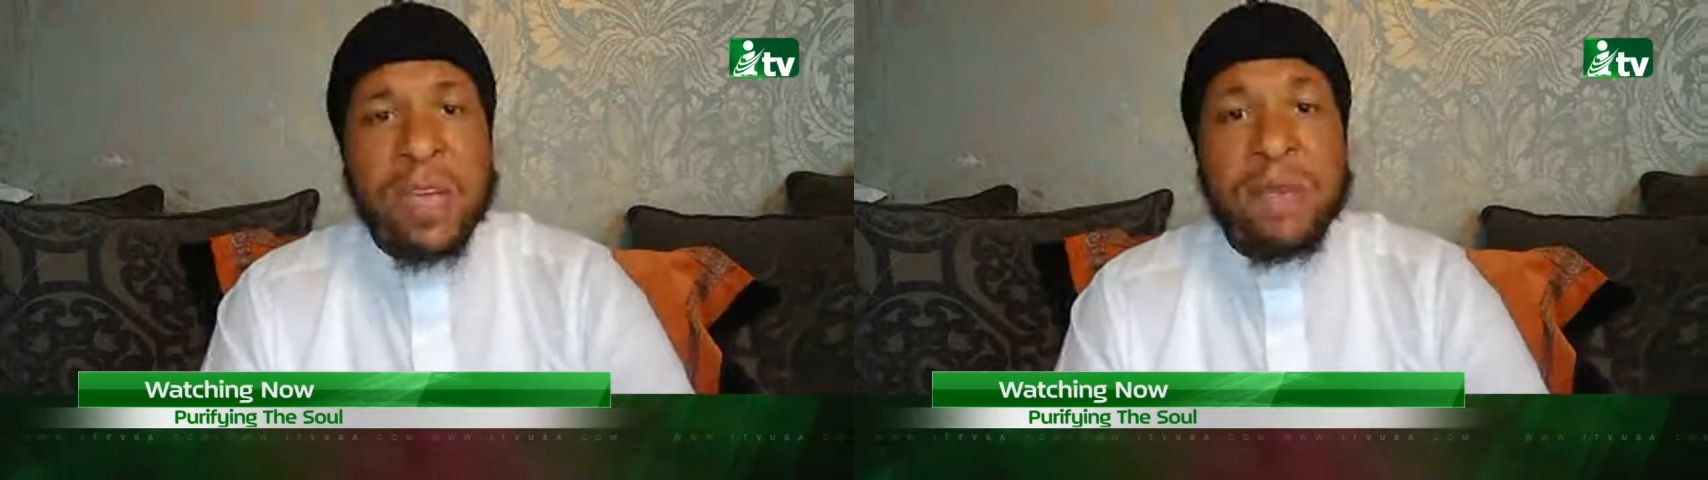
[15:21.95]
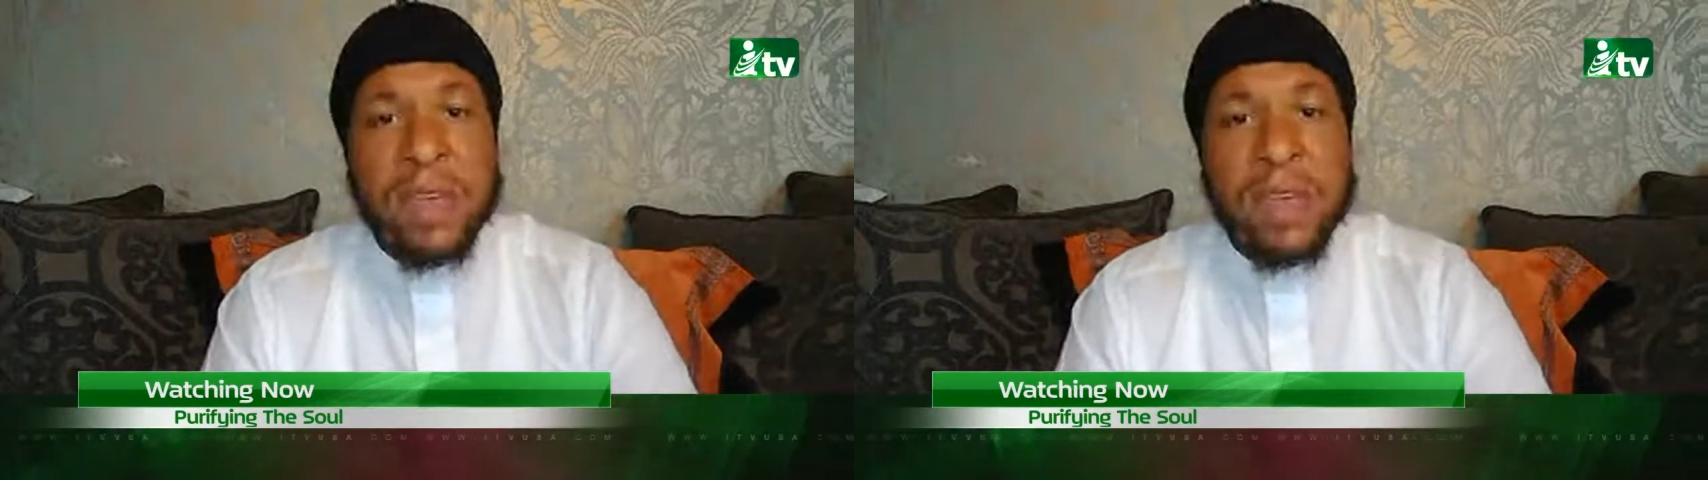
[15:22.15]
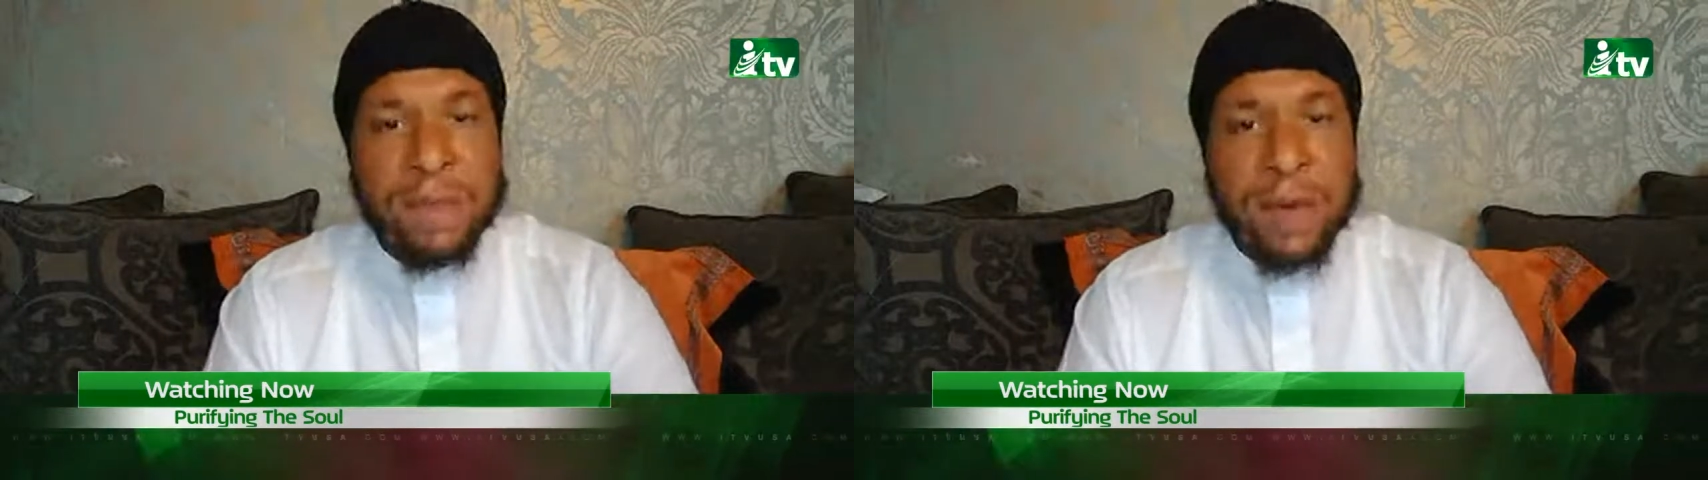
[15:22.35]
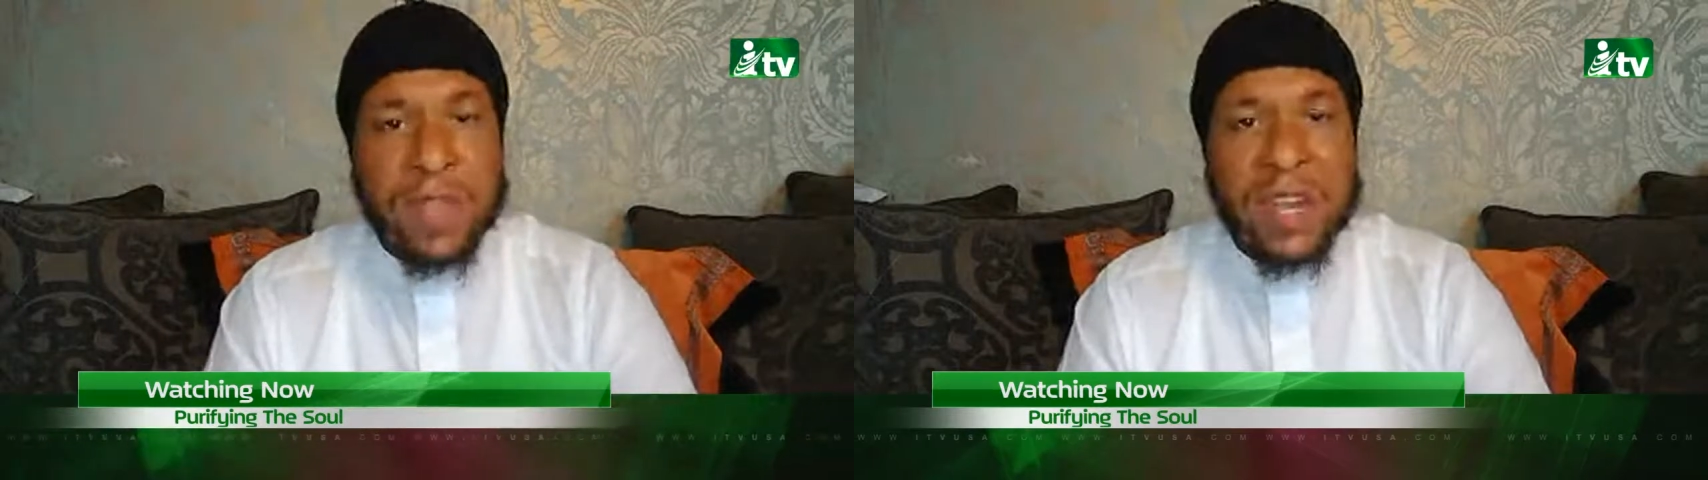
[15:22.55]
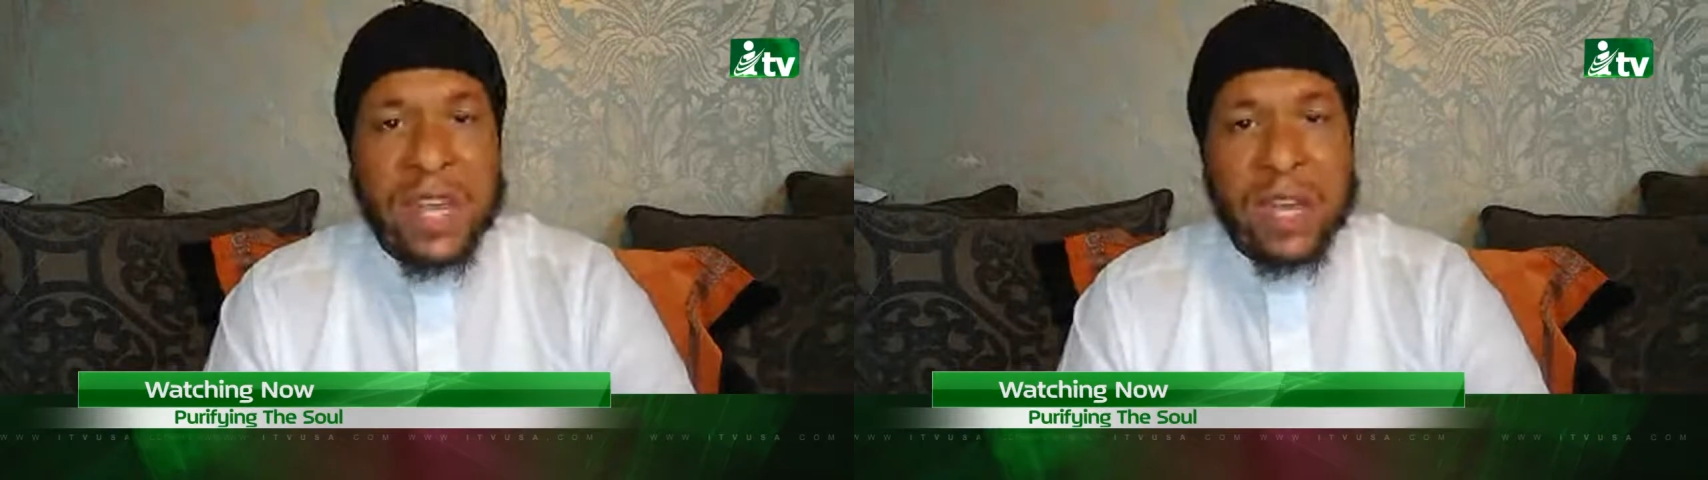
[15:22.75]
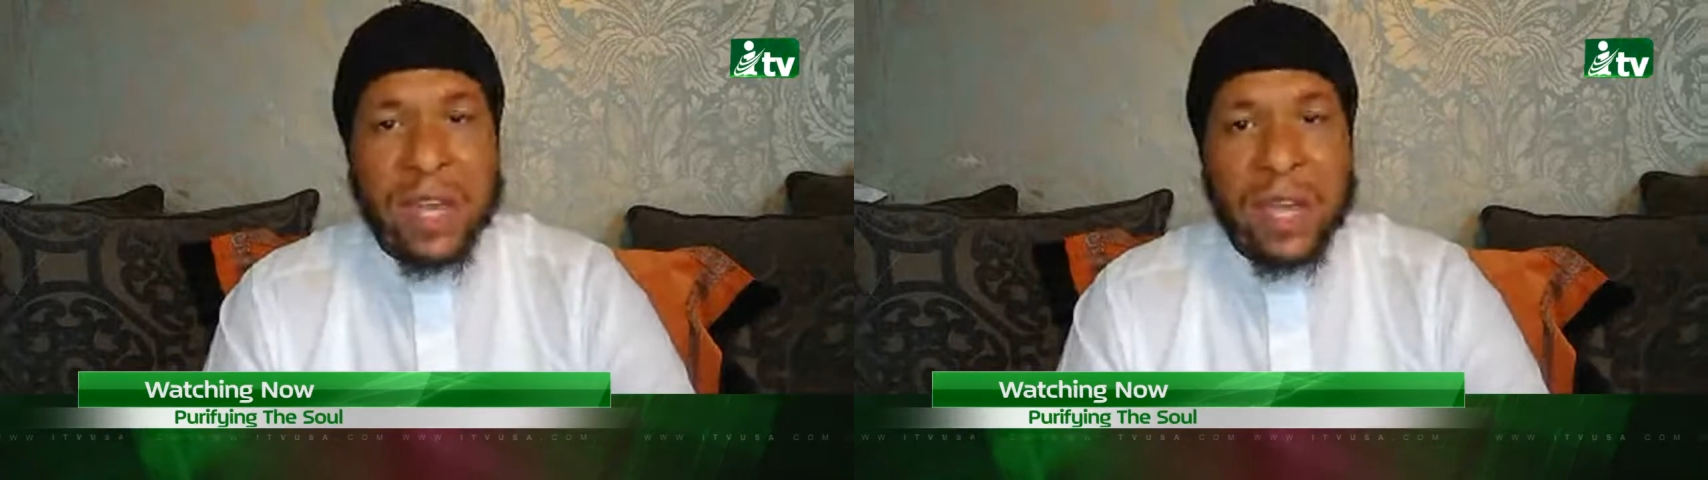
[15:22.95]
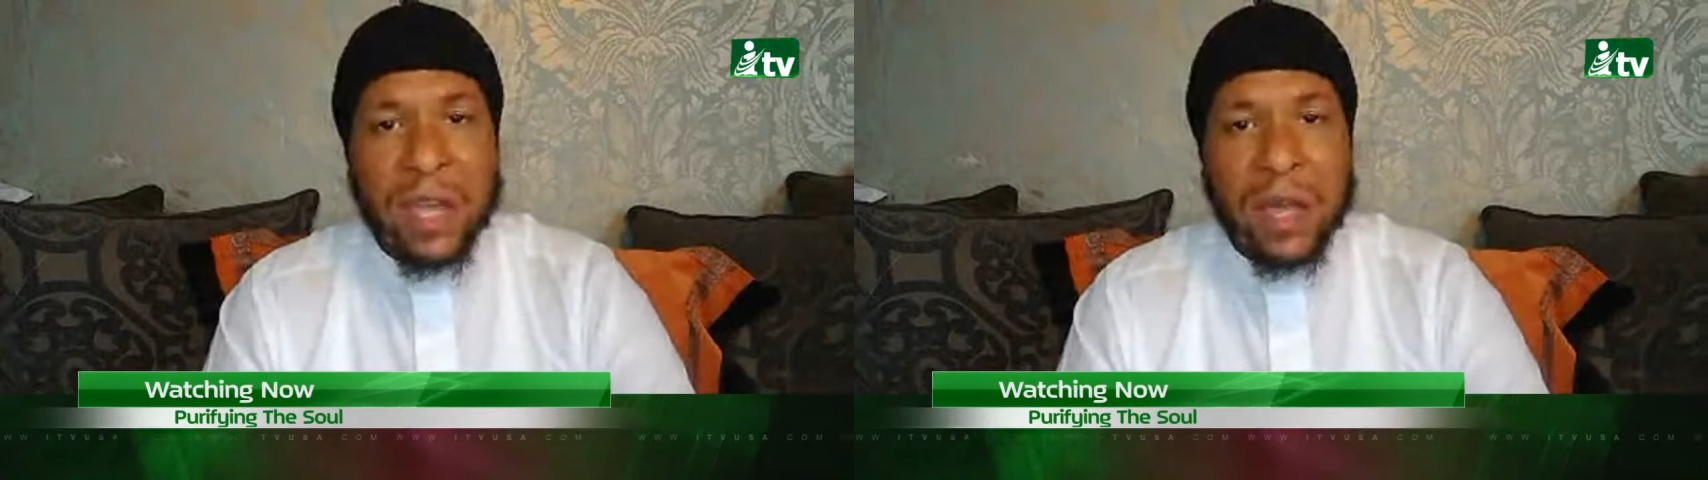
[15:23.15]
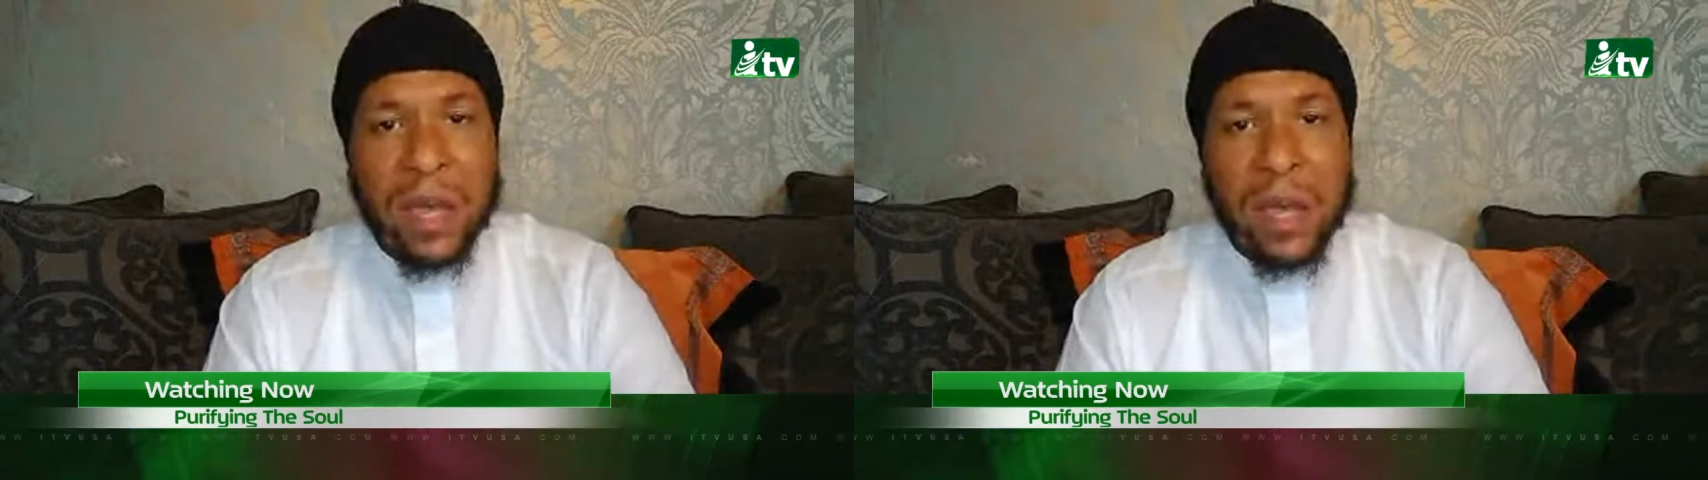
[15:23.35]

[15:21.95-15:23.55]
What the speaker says: giving for the needy.